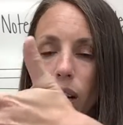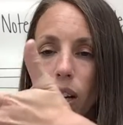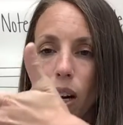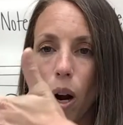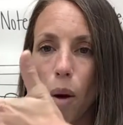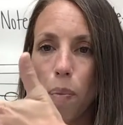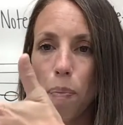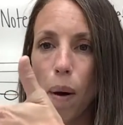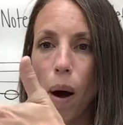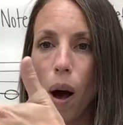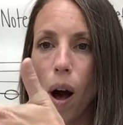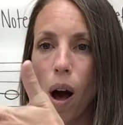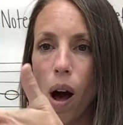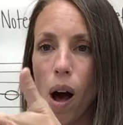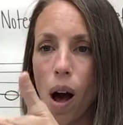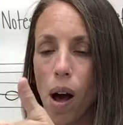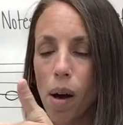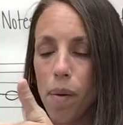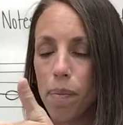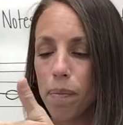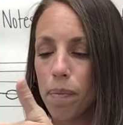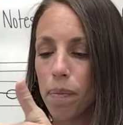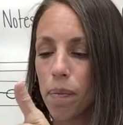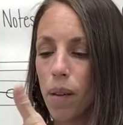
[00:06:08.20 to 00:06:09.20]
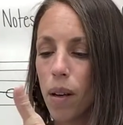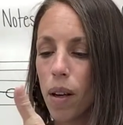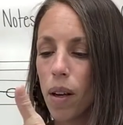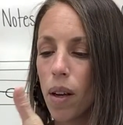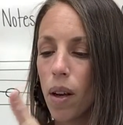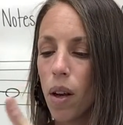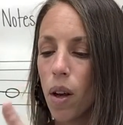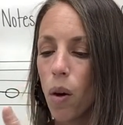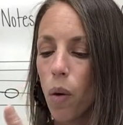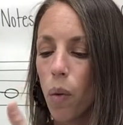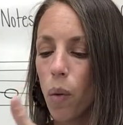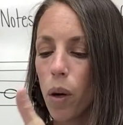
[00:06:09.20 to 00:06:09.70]
at our palm.
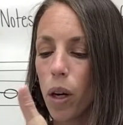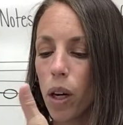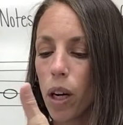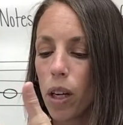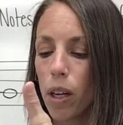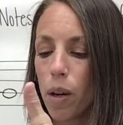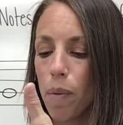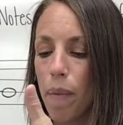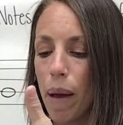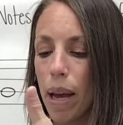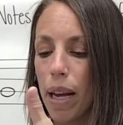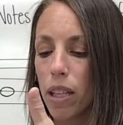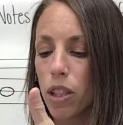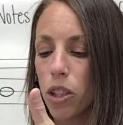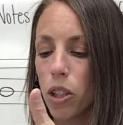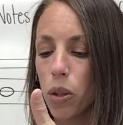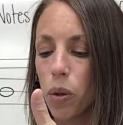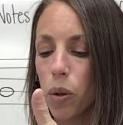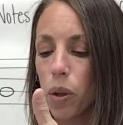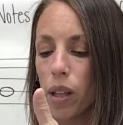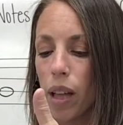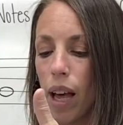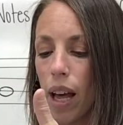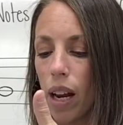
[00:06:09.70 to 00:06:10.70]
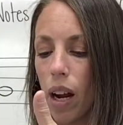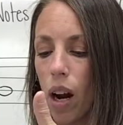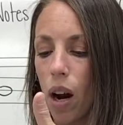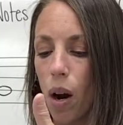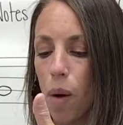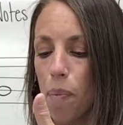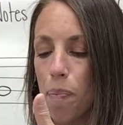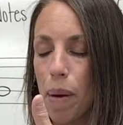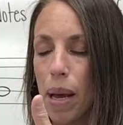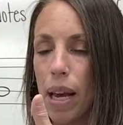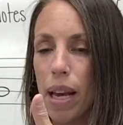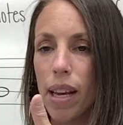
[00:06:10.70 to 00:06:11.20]
We're gonna make sure that
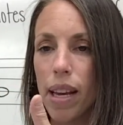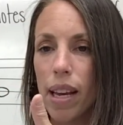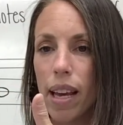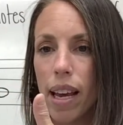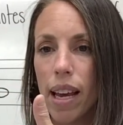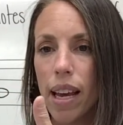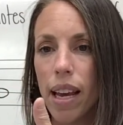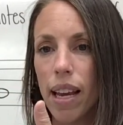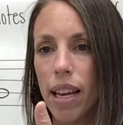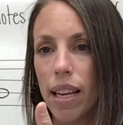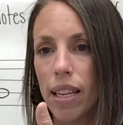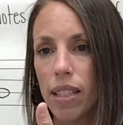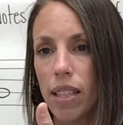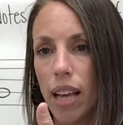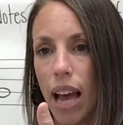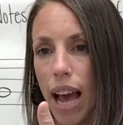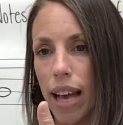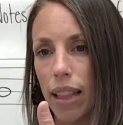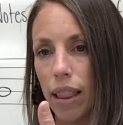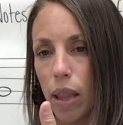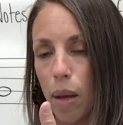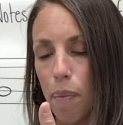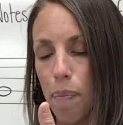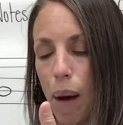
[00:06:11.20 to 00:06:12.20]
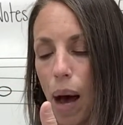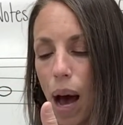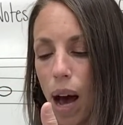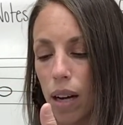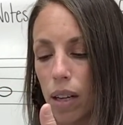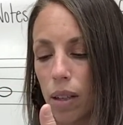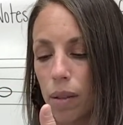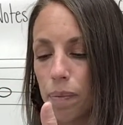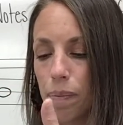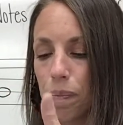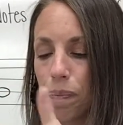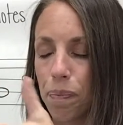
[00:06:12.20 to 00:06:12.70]
our pinky is at the
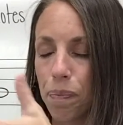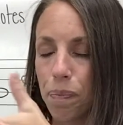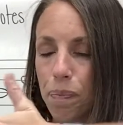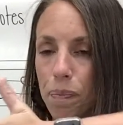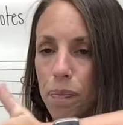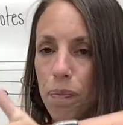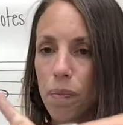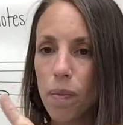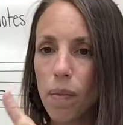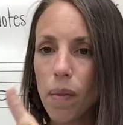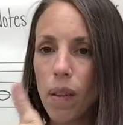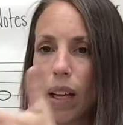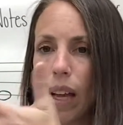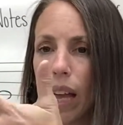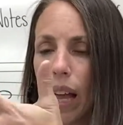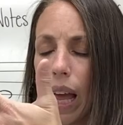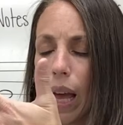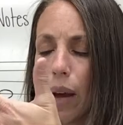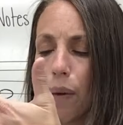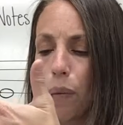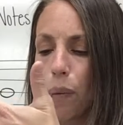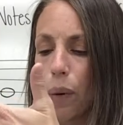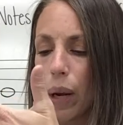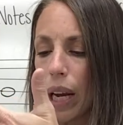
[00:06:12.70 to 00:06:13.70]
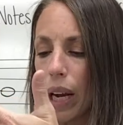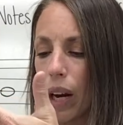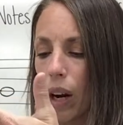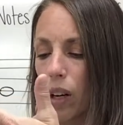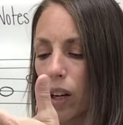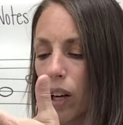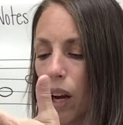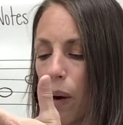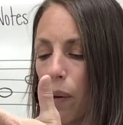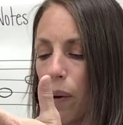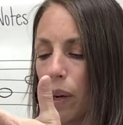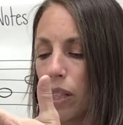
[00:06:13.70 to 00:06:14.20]
bottom and we are
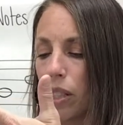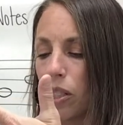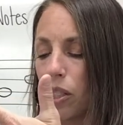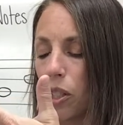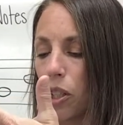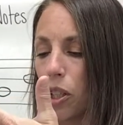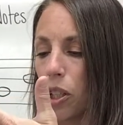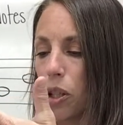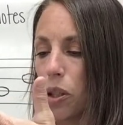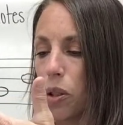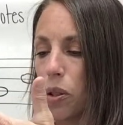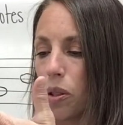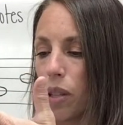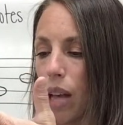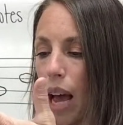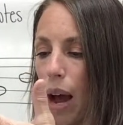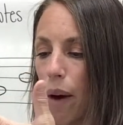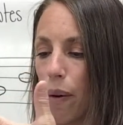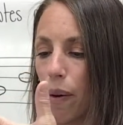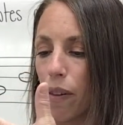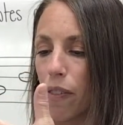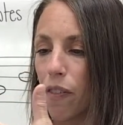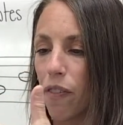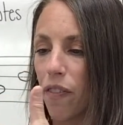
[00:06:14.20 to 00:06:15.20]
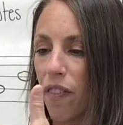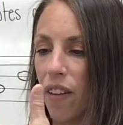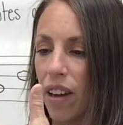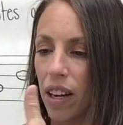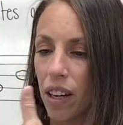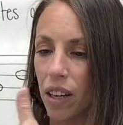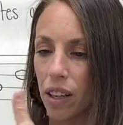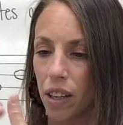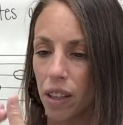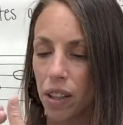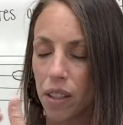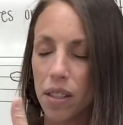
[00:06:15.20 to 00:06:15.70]
going to use our
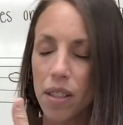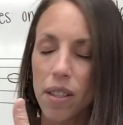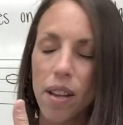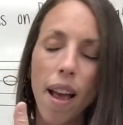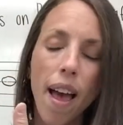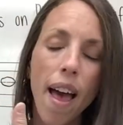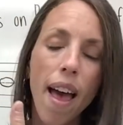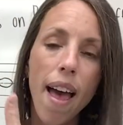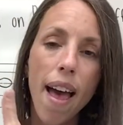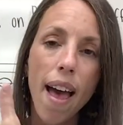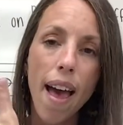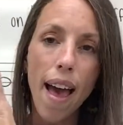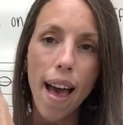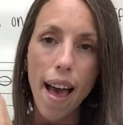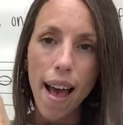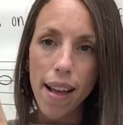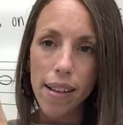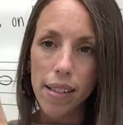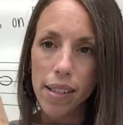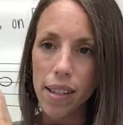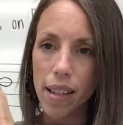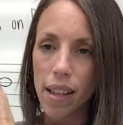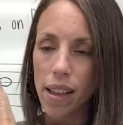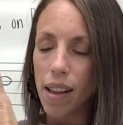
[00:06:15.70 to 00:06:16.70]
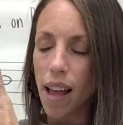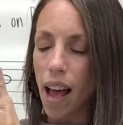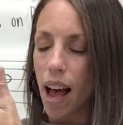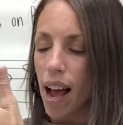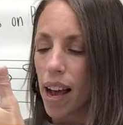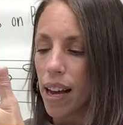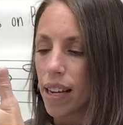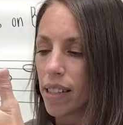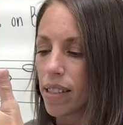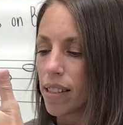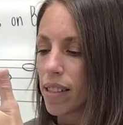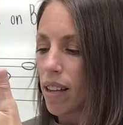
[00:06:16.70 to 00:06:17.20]
fingers as the
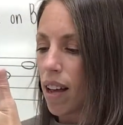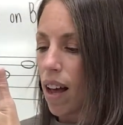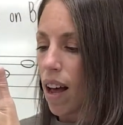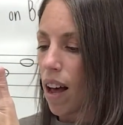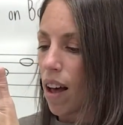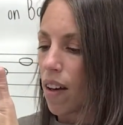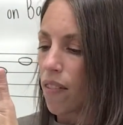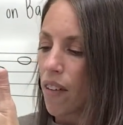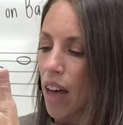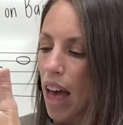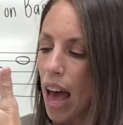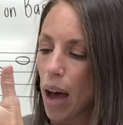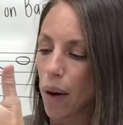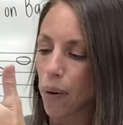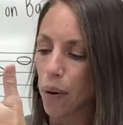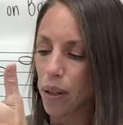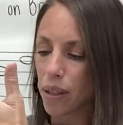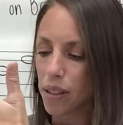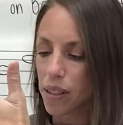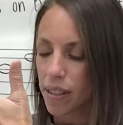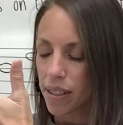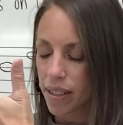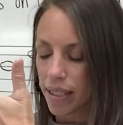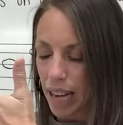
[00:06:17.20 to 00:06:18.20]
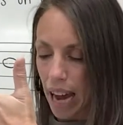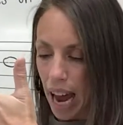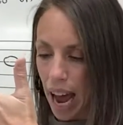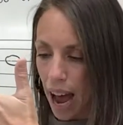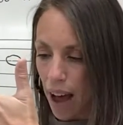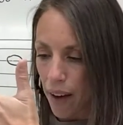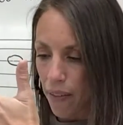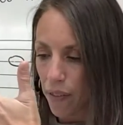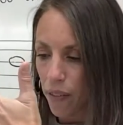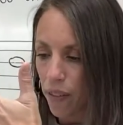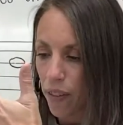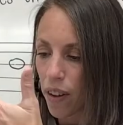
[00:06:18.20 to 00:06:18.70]
lines of our
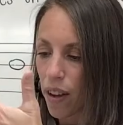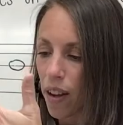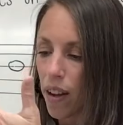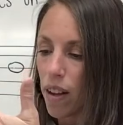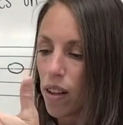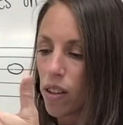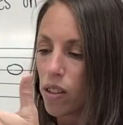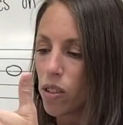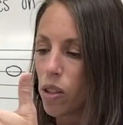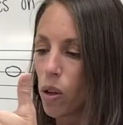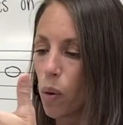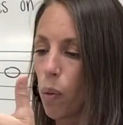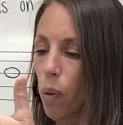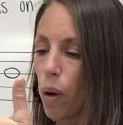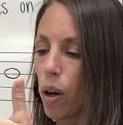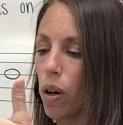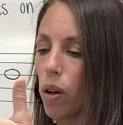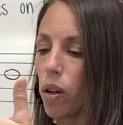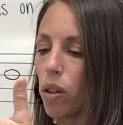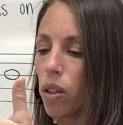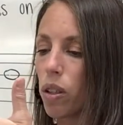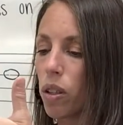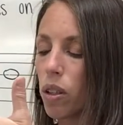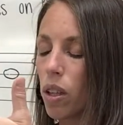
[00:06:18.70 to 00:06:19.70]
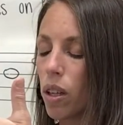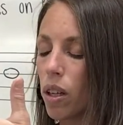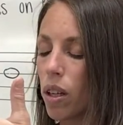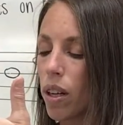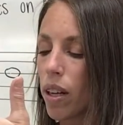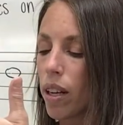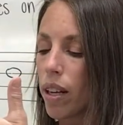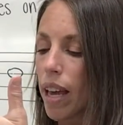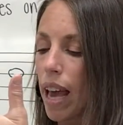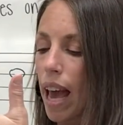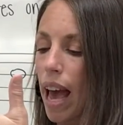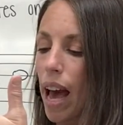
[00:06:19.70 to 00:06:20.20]
staff. So we'll
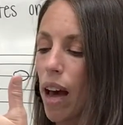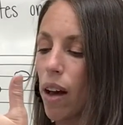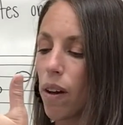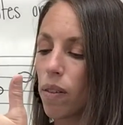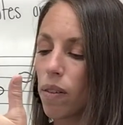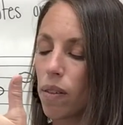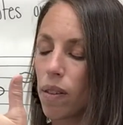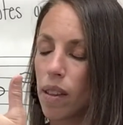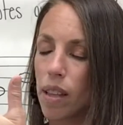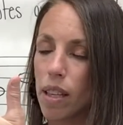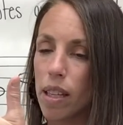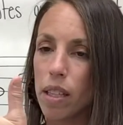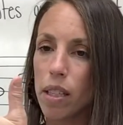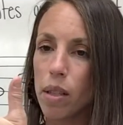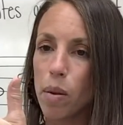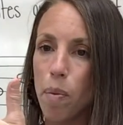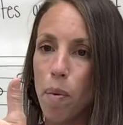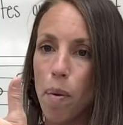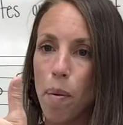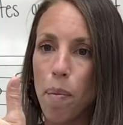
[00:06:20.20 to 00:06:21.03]
count this